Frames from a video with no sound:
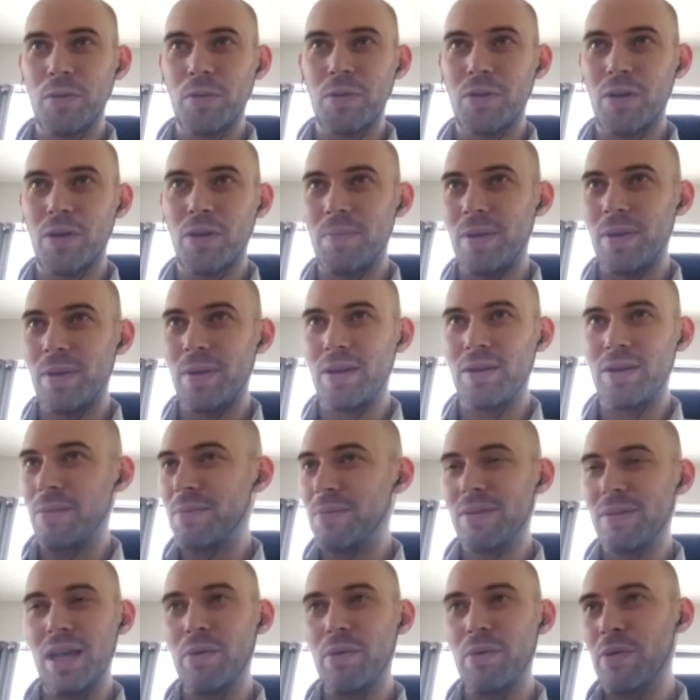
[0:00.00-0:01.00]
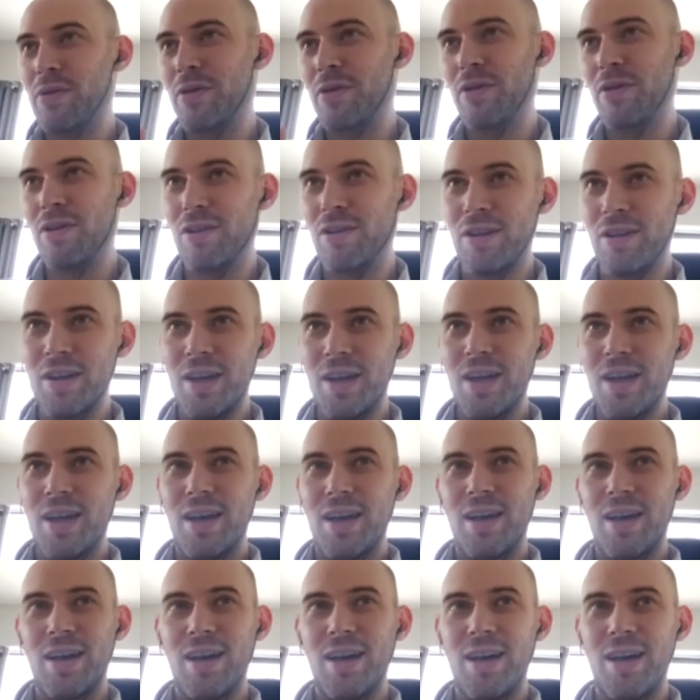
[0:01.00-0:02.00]
little bit or play with her,
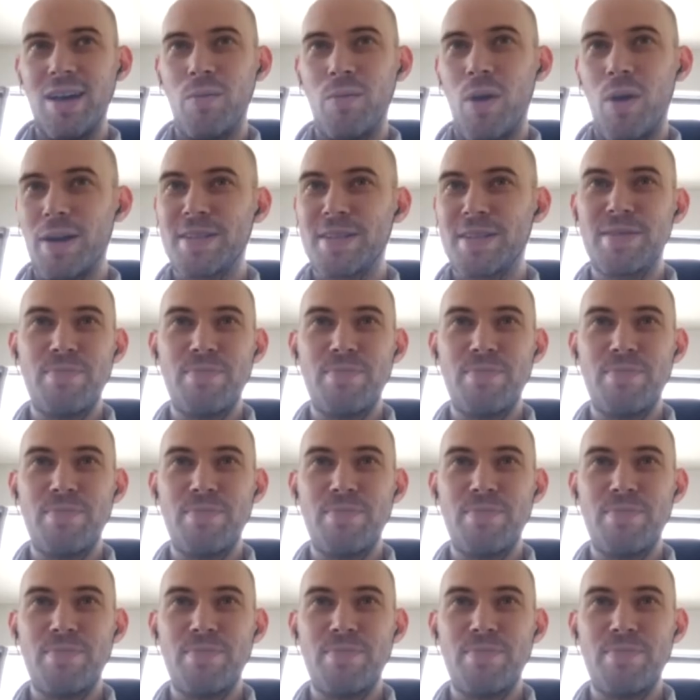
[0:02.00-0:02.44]
watch